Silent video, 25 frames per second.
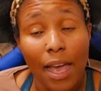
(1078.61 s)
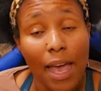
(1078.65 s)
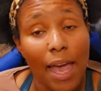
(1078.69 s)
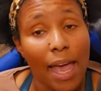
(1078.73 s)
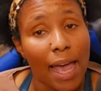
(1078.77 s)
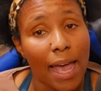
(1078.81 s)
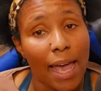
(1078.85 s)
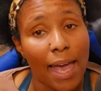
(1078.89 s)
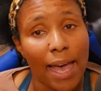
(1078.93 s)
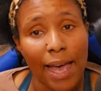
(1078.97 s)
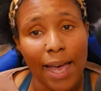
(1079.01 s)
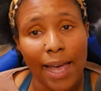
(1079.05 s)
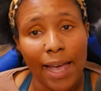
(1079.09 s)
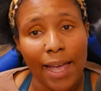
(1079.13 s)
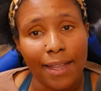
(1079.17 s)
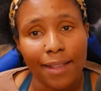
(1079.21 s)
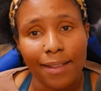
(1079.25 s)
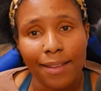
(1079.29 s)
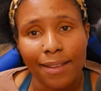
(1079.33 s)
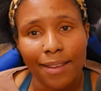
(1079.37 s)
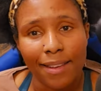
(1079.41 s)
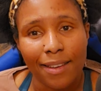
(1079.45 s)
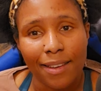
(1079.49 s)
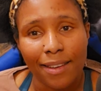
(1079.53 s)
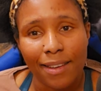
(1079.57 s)

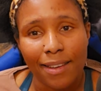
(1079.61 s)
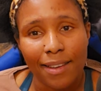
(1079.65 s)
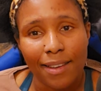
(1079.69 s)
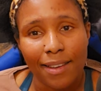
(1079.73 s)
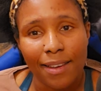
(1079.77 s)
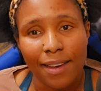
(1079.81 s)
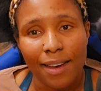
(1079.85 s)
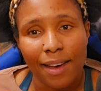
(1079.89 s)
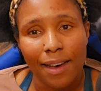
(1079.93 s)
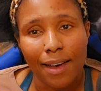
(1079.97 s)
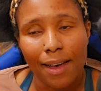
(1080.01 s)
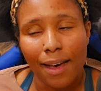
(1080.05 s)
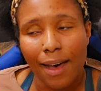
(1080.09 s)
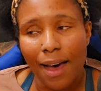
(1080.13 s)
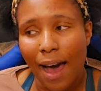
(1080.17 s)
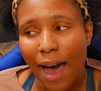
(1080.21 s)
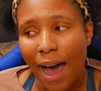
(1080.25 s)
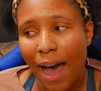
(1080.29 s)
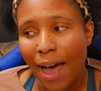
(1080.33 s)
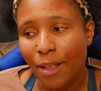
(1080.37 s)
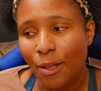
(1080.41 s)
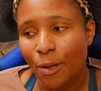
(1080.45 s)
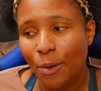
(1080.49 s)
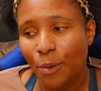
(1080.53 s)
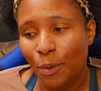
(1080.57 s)
And
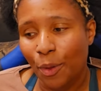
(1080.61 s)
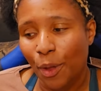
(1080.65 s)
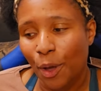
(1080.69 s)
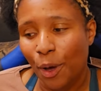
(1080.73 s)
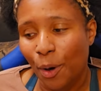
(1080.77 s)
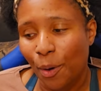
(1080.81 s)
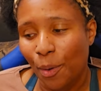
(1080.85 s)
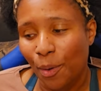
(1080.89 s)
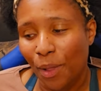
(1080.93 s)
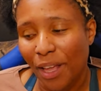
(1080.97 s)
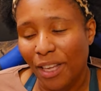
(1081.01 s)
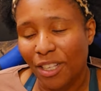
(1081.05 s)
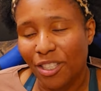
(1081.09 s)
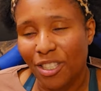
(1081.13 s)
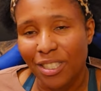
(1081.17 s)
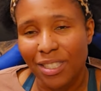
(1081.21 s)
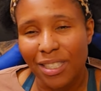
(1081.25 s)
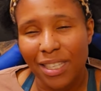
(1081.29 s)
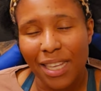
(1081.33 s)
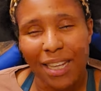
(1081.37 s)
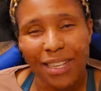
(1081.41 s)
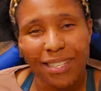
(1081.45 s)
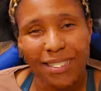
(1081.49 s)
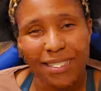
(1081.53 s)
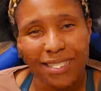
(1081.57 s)
I don't know, like just
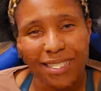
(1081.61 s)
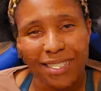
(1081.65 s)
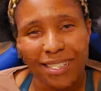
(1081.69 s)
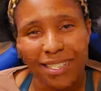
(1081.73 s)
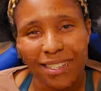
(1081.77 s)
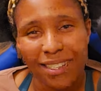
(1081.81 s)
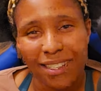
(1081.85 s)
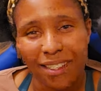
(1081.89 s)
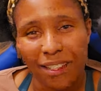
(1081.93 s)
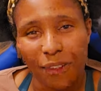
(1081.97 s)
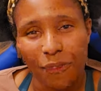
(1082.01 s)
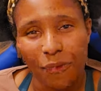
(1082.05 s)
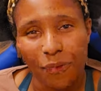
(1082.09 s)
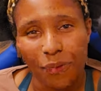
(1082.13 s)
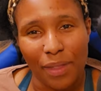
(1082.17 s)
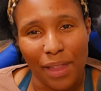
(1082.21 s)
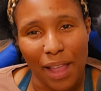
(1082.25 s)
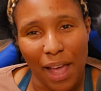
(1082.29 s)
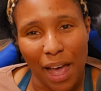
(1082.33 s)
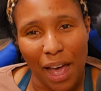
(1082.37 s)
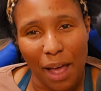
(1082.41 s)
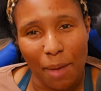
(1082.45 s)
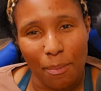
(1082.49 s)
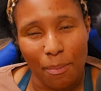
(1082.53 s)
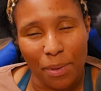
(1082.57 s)
the idea of
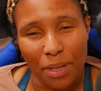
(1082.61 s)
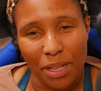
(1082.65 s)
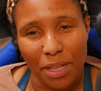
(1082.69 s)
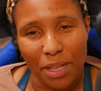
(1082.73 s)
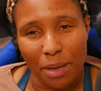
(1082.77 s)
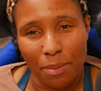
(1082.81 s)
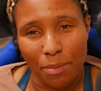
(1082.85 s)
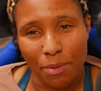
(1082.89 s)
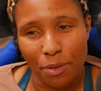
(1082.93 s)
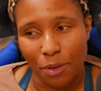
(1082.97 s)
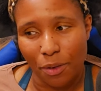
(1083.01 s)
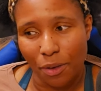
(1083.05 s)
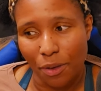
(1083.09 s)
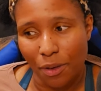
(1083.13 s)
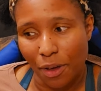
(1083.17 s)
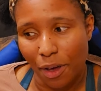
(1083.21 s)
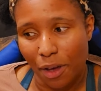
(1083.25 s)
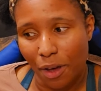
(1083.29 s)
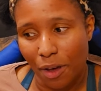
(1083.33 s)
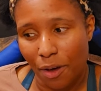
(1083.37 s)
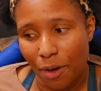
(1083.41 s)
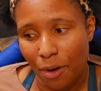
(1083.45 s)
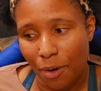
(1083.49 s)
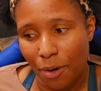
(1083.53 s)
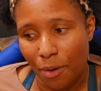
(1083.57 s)
not being able to
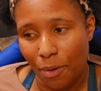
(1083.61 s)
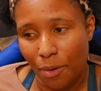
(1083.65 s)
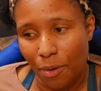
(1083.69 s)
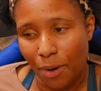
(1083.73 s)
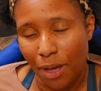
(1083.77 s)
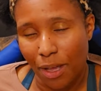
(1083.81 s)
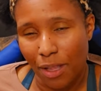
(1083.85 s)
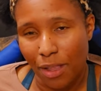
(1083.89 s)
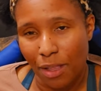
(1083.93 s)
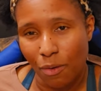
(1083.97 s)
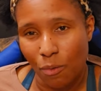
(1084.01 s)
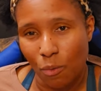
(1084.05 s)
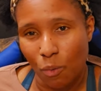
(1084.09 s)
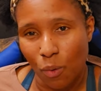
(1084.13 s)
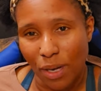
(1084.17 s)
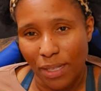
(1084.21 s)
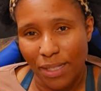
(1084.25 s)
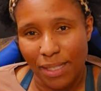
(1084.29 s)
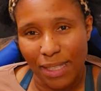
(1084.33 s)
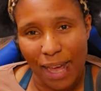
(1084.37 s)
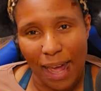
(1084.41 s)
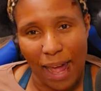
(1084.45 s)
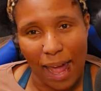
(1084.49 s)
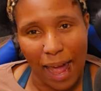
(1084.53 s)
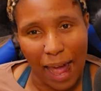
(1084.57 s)
go, and then once that